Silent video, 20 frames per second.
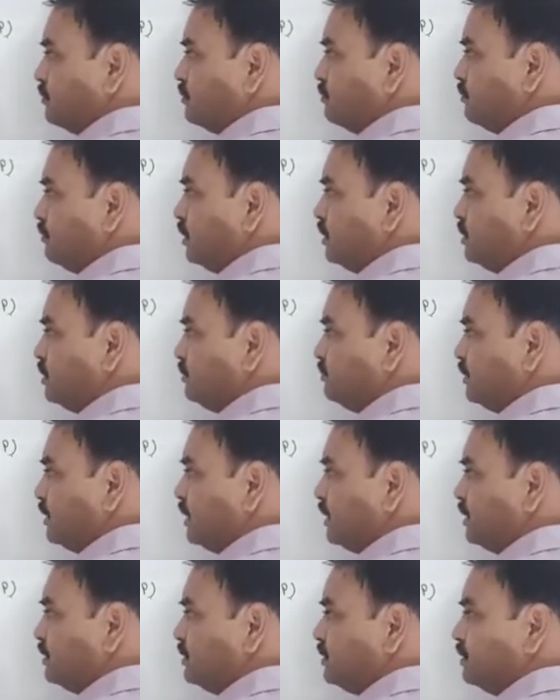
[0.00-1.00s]

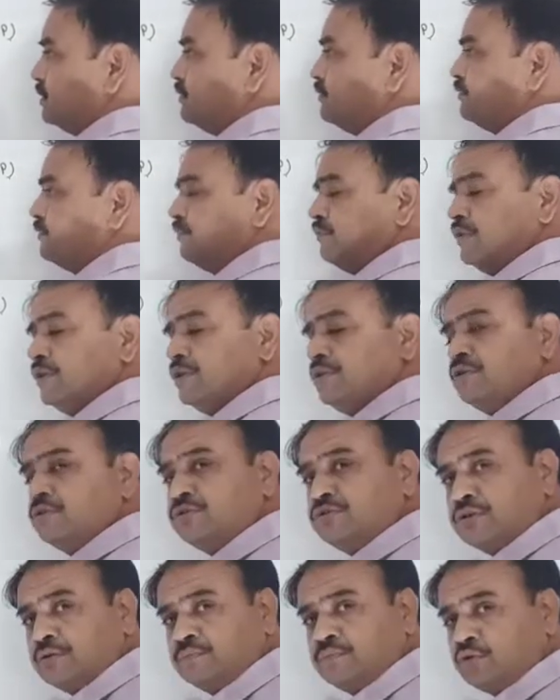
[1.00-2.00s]
multiplied with
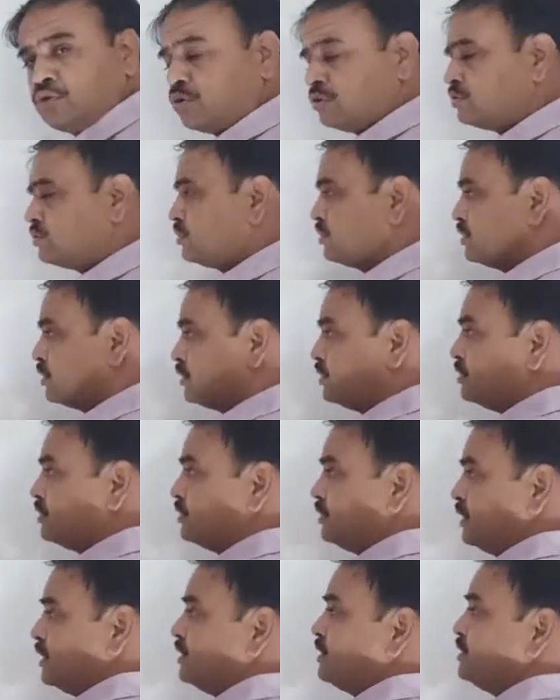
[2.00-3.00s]
some
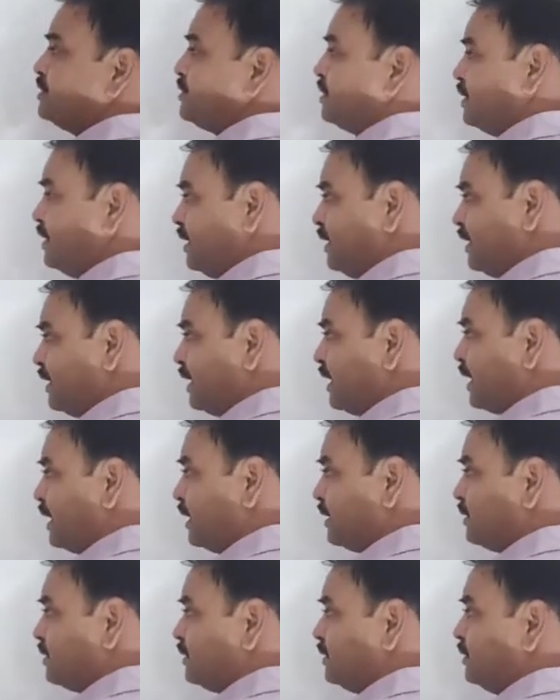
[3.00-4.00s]
constant, that is
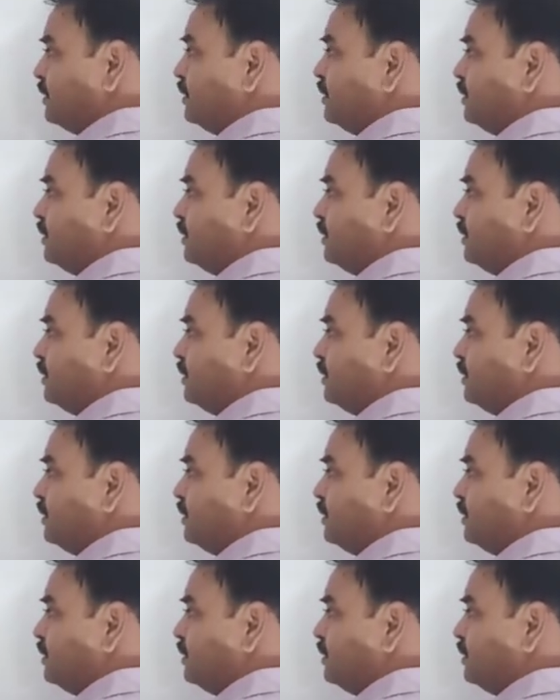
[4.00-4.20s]
ar.